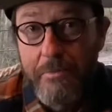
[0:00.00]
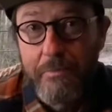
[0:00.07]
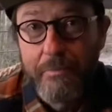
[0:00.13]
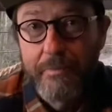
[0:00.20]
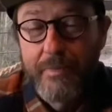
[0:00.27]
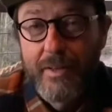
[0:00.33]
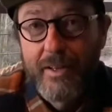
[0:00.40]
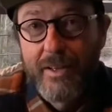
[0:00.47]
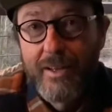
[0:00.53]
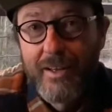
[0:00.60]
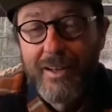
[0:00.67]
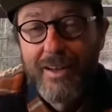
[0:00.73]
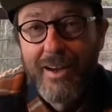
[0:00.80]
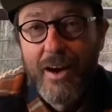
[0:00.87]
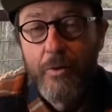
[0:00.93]

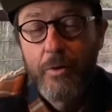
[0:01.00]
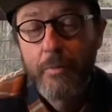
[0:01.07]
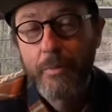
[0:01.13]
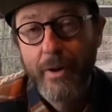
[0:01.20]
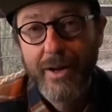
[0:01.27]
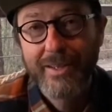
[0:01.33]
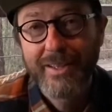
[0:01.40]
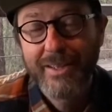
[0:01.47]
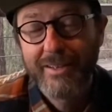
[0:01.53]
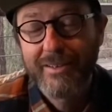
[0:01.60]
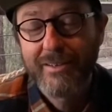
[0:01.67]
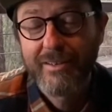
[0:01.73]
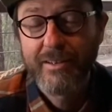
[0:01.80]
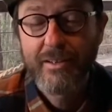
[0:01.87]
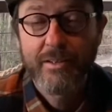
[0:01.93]
I want to pray that
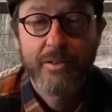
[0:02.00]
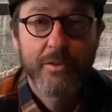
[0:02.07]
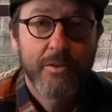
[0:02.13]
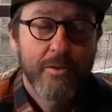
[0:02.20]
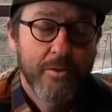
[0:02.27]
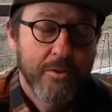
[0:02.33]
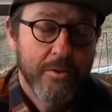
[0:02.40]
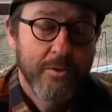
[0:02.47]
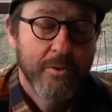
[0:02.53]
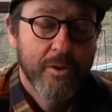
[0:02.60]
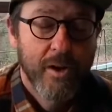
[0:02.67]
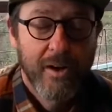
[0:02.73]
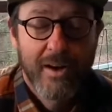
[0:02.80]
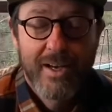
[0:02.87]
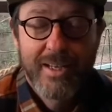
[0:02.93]
you
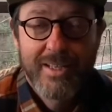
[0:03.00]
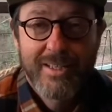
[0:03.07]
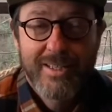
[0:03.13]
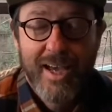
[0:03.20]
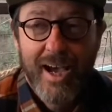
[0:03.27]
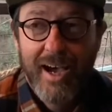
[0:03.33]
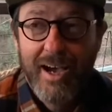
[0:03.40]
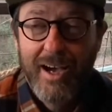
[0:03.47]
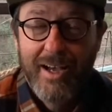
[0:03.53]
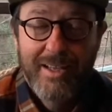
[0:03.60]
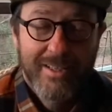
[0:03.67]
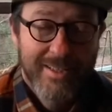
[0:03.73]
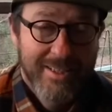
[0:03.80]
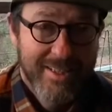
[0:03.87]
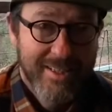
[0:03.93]
guys are
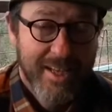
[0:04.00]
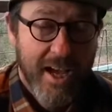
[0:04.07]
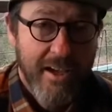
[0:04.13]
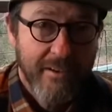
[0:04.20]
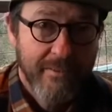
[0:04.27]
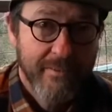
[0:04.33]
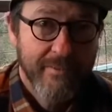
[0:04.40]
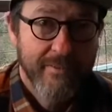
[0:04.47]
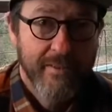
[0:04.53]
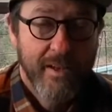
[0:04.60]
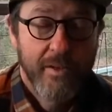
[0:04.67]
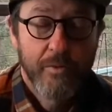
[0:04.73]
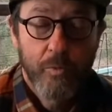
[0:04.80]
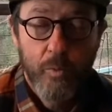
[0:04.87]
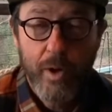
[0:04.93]
safe
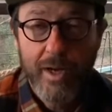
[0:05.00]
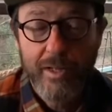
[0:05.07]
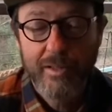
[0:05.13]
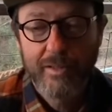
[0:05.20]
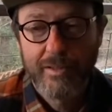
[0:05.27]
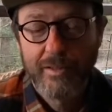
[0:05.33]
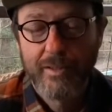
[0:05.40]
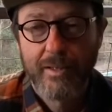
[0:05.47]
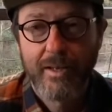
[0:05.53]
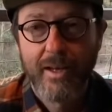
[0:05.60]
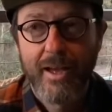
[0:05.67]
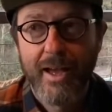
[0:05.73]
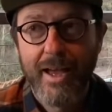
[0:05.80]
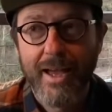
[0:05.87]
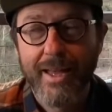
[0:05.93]
and well,
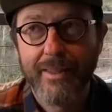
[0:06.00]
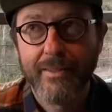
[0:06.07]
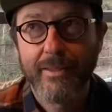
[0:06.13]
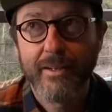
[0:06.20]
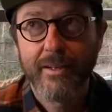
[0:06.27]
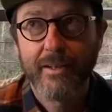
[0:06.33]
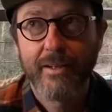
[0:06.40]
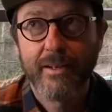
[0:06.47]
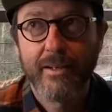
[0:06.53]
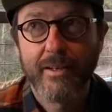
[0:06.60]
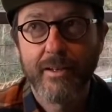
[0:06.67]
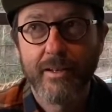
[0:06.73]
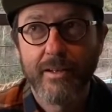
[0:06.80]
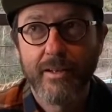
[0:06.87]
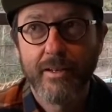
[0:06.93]
and that
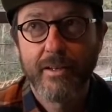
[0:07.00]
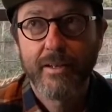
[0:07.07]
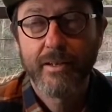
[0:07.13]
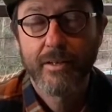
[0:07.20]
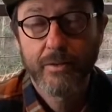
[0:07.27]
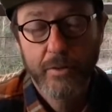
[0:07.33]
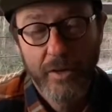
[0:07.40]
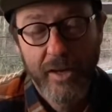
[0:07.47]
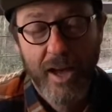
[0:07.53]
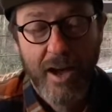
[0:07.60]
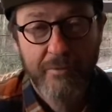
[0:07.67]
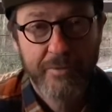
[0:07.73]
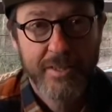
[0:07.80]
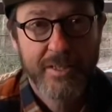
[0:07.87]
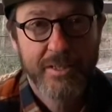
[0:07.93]
you're looking
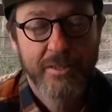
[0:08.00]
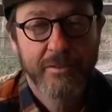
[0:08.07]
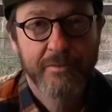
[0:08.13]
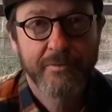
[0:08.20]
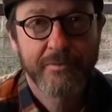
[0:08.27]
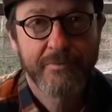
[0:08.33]
after yourself.